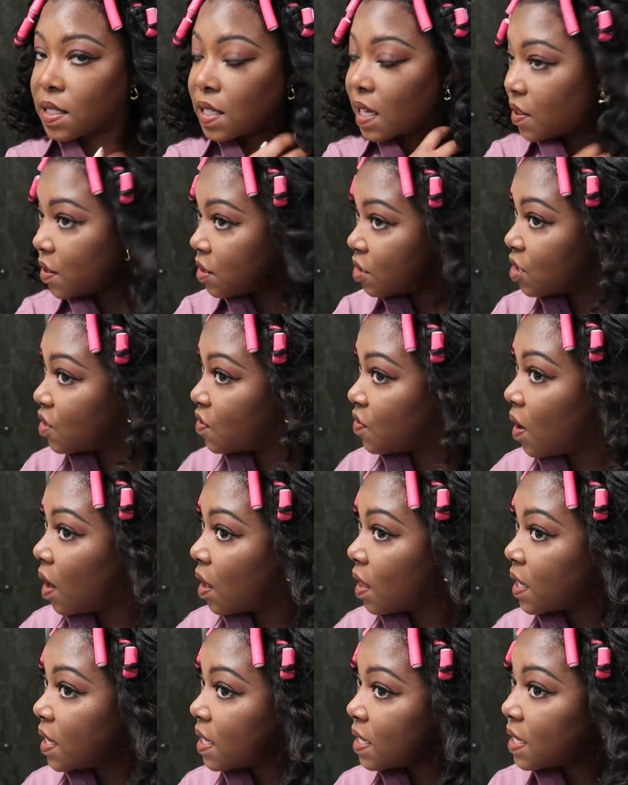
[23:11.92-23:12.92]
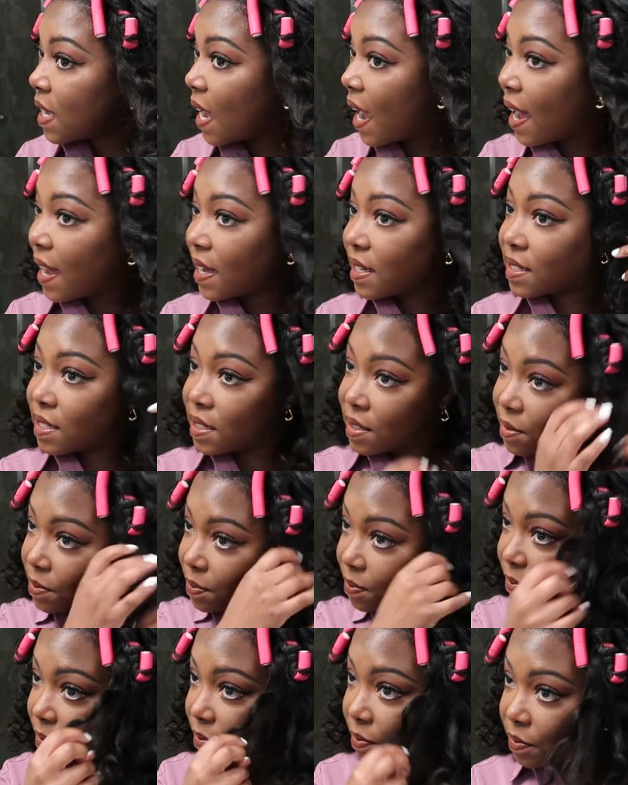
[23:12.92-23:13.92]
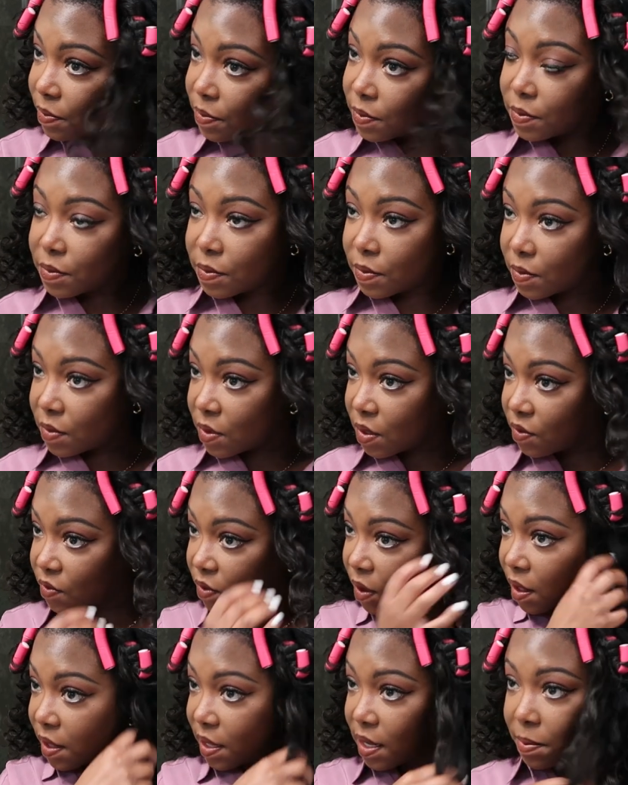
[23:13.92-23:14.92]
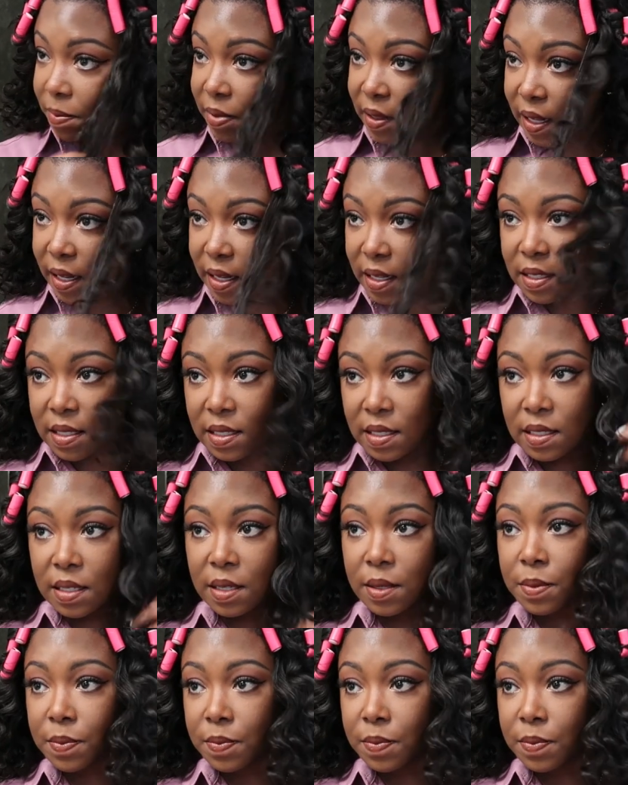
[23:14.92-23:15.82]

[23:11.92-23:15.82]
you know, they're just falling intact, falling in place.